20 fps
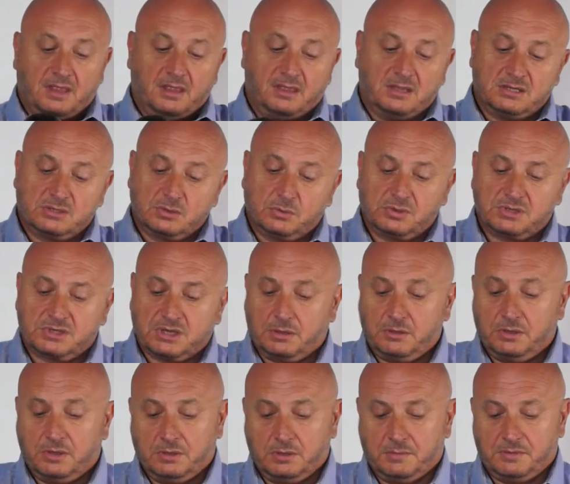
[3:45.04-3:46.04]
There's also,
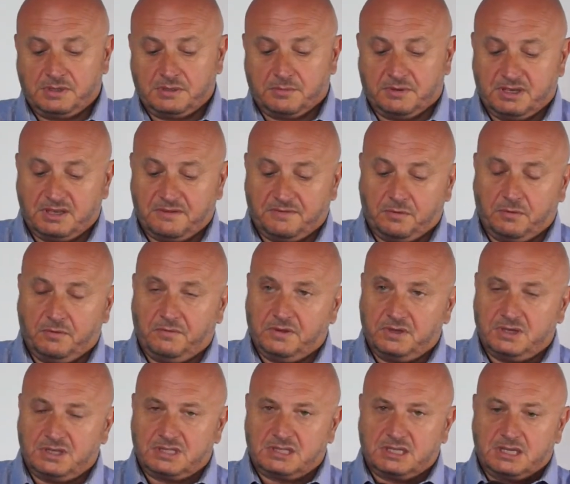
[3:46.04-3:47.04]
it's going to be difficult for
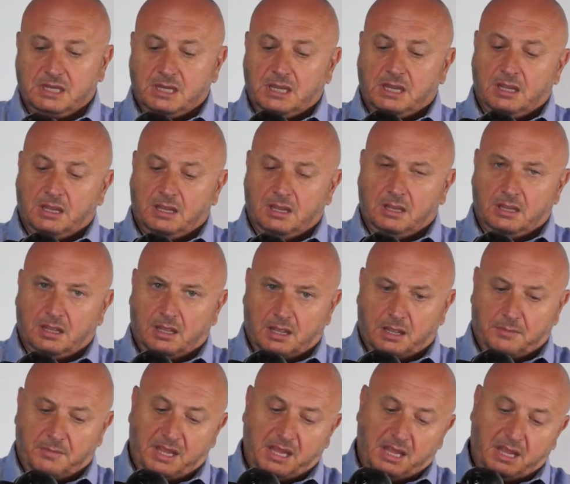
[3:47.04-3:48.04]
you to see
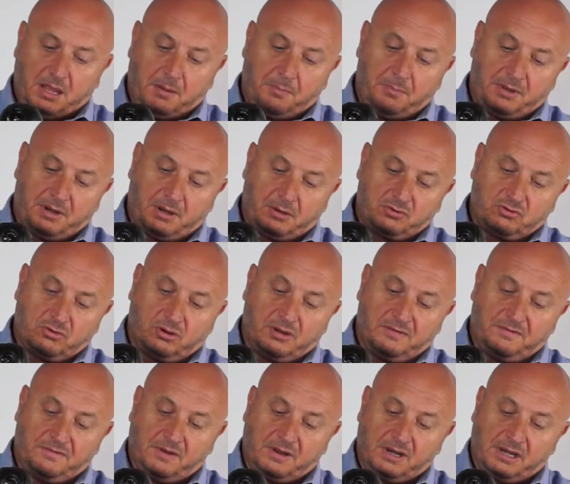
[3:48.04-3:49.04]
here, but I'll try
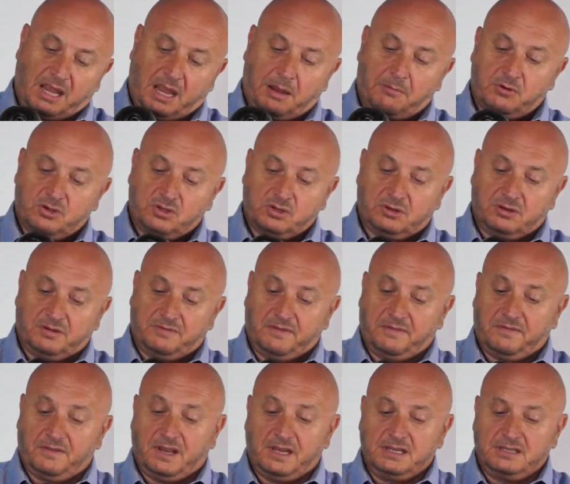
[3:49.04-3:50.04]
and find a camera shot of
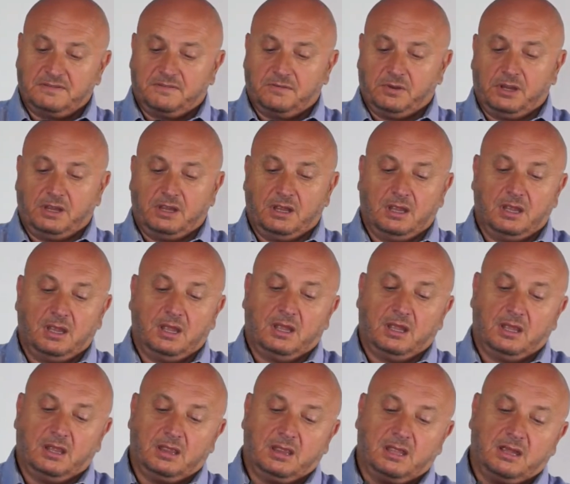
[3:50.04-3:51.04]
it for later for you.
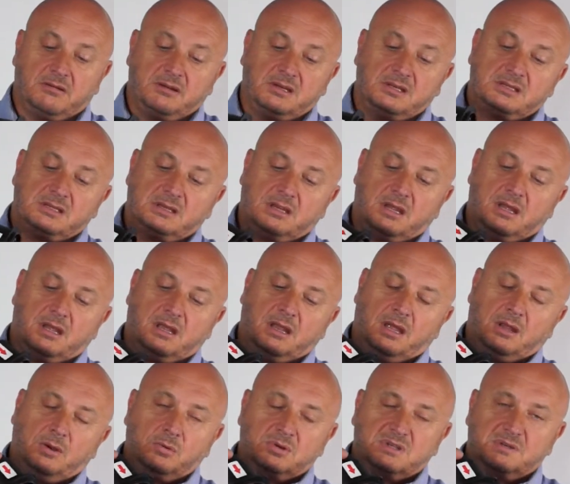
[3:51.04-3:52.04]
There is
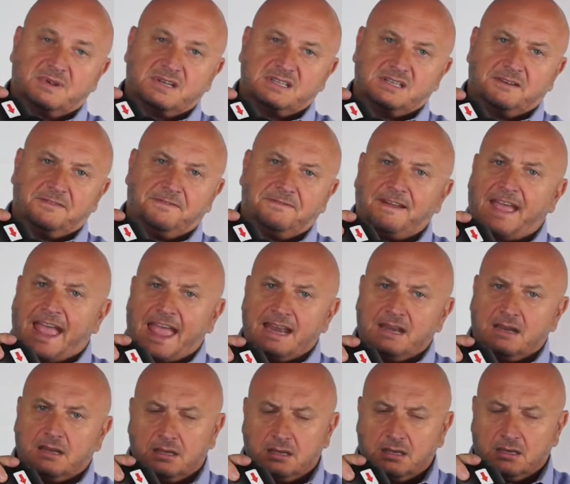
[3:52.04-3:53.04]
an automatic
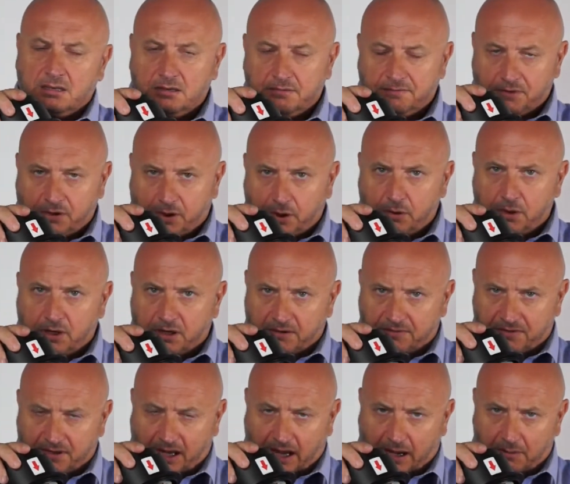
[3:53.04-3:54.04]
fan for cooling
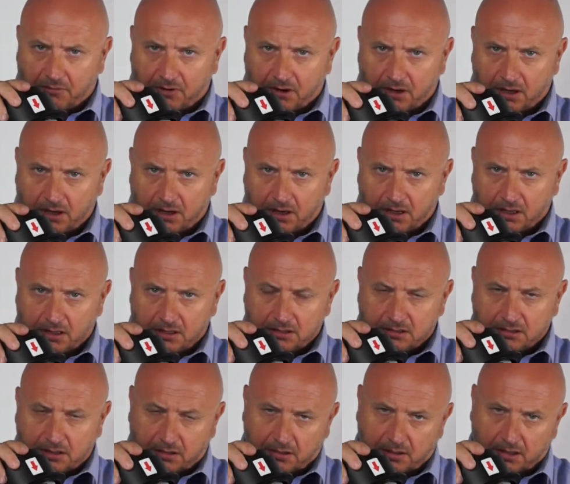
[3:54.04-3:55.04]
of the camera,
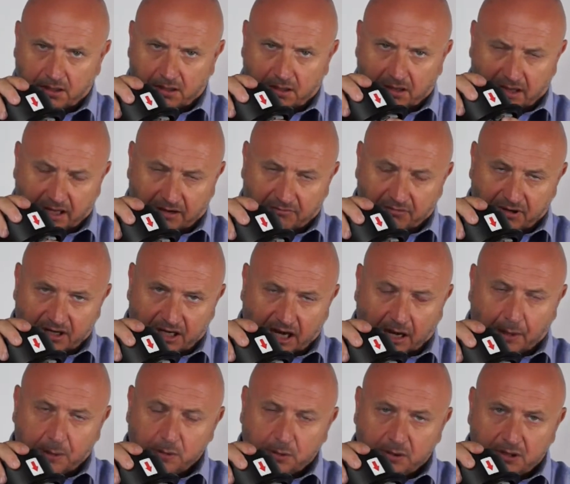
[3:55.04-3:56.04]
so that really
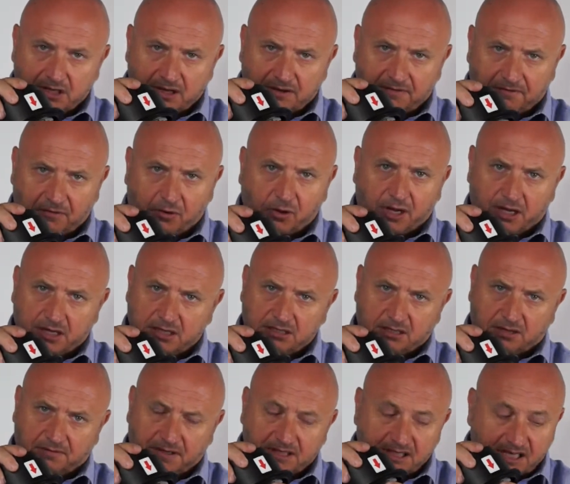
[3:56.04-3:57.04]
helps with the defogging.
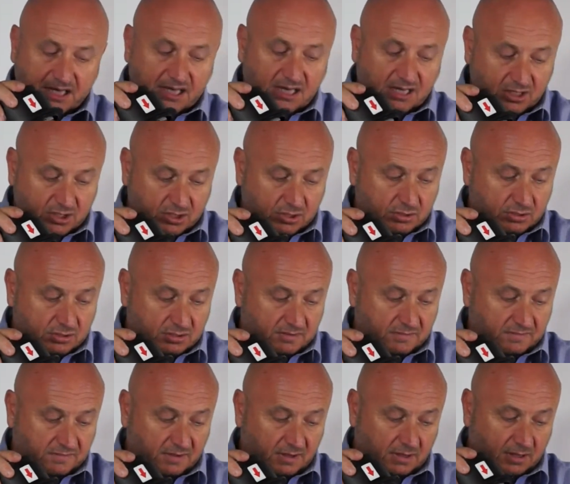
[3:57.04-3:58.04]
So if there's any issues
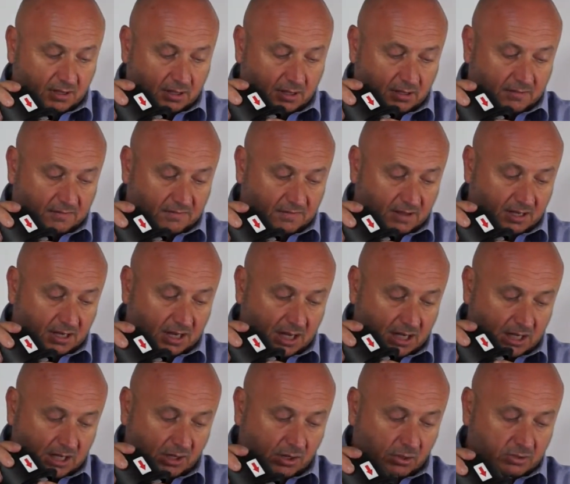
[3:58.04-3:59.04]
of
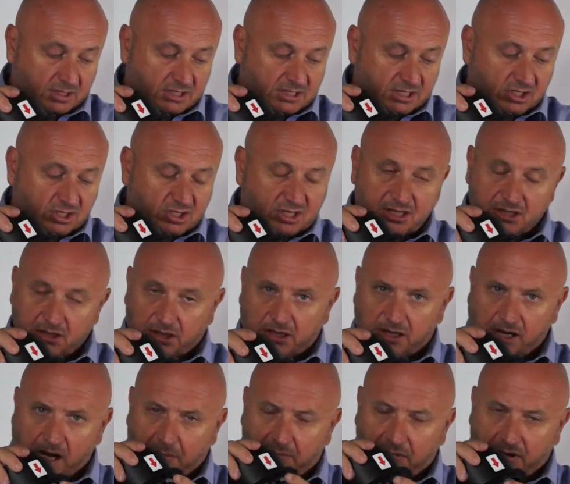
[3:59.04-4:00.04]
any condensation inside
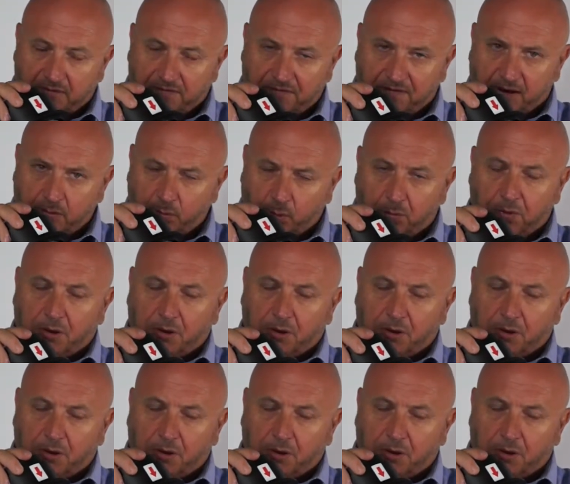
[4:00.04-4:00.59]
the camera, the fan will